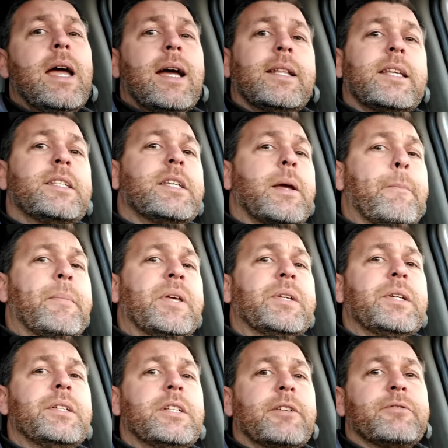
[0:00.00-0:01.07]
and they see a
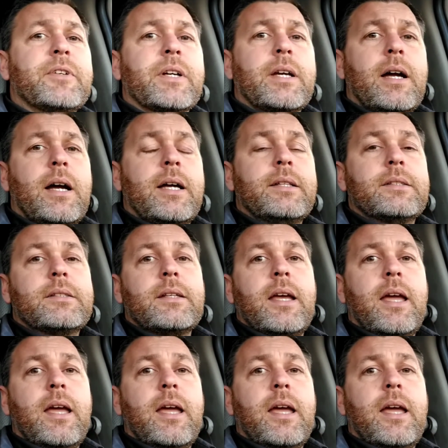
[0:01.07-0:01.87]
million different kinds.